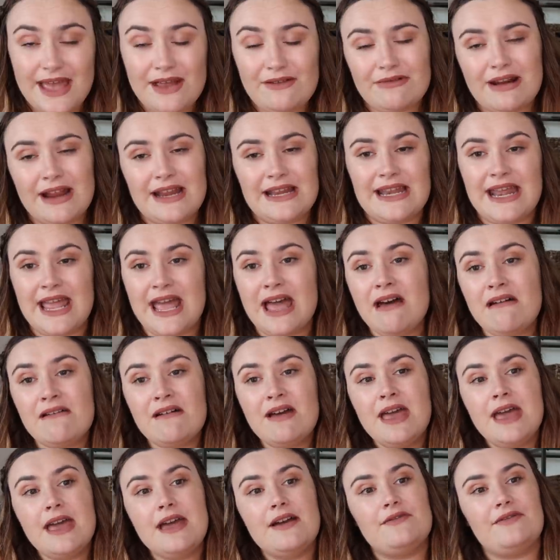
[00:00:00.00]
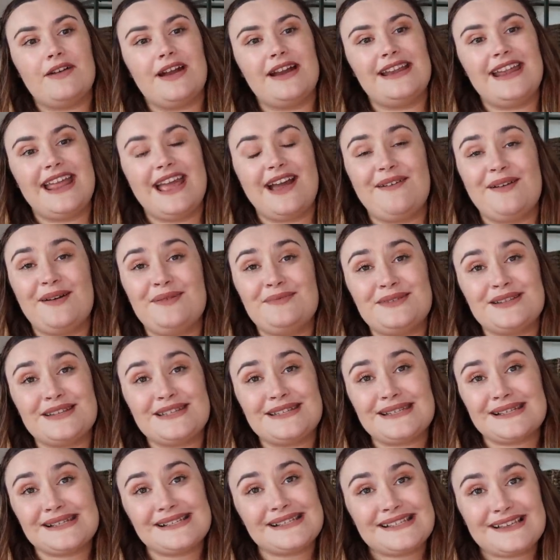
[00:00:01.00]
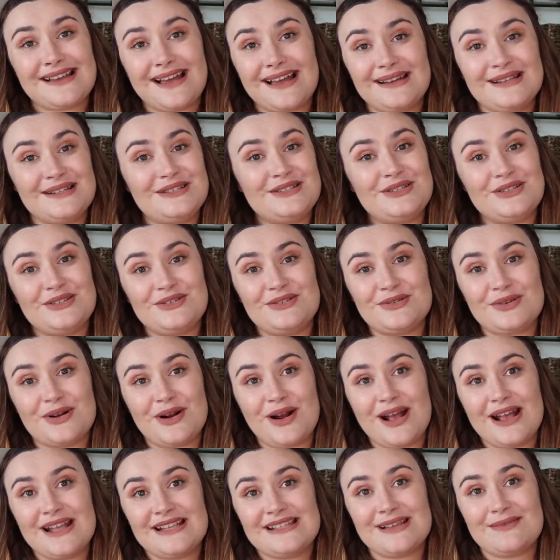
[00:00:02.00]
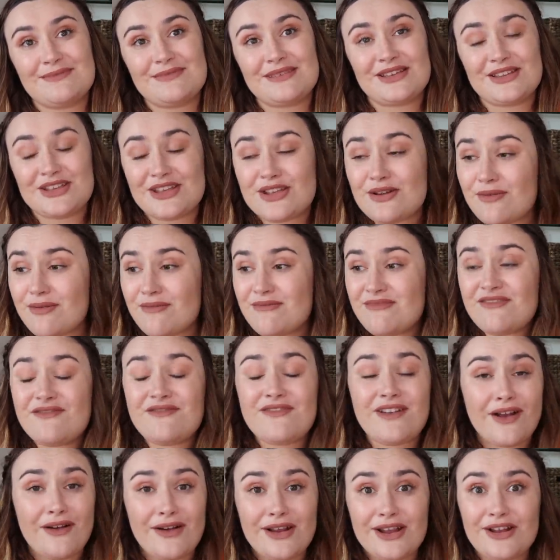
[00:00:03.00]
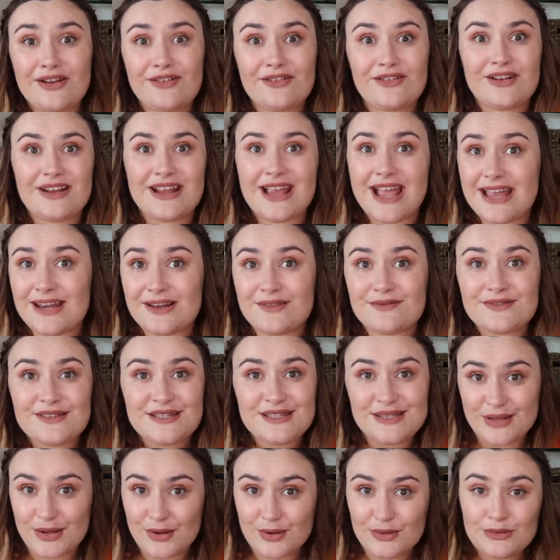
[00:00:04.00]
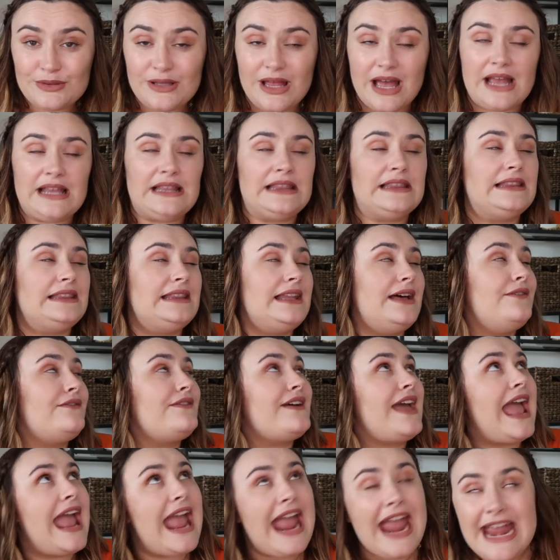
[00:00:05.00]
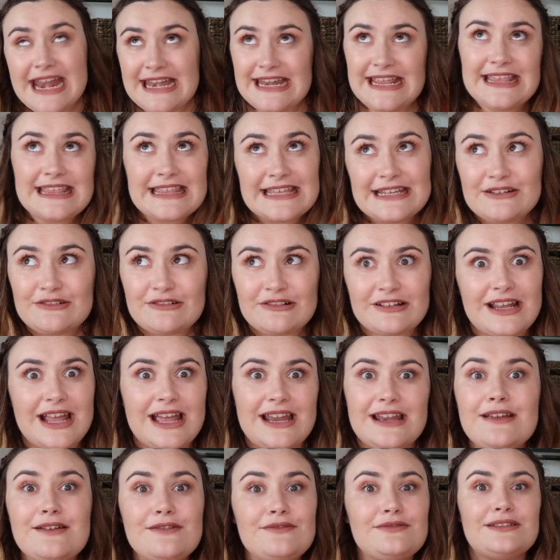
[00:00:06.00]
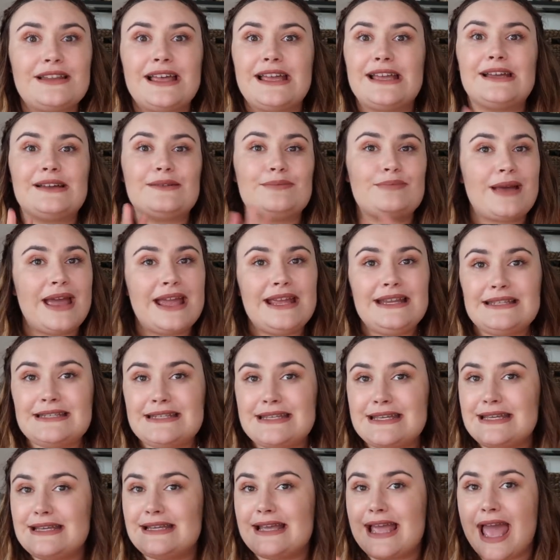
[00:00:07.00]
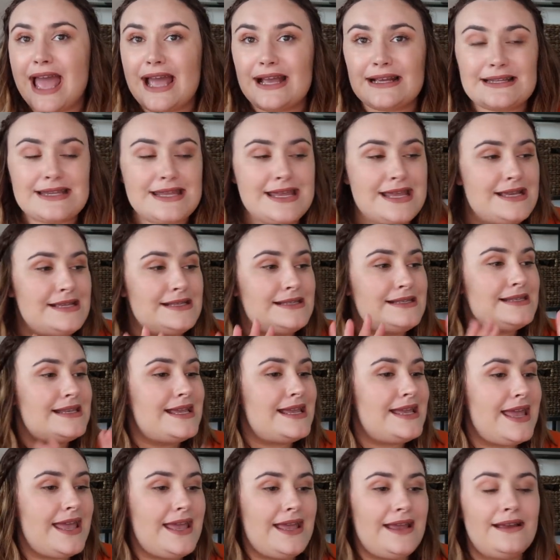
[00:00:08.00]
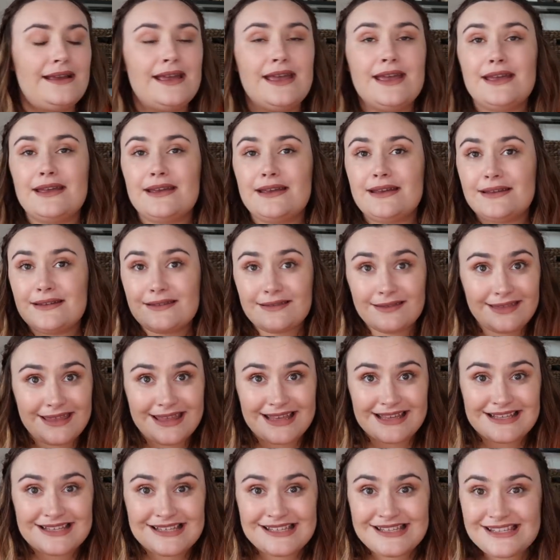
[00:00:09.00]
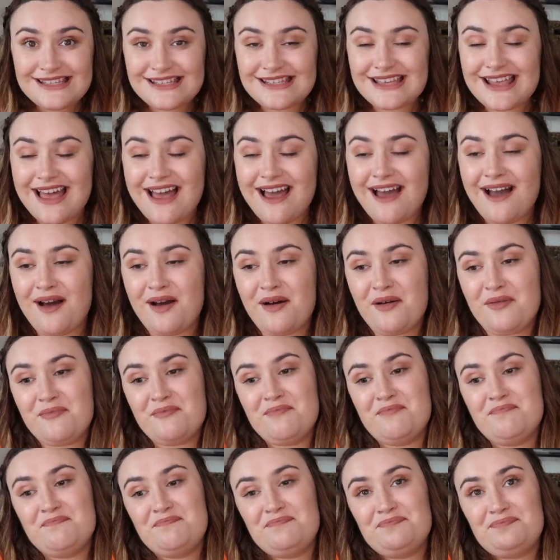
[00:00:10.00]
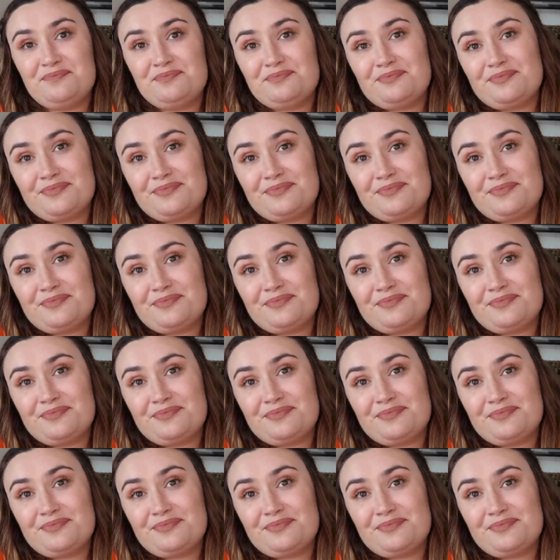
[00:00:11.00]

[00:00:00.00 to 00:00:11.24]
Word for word: that right now. Right now I'm just excited to try something new. I'm a very creative soul. I love anything creative like painting, acting, singing, this, um,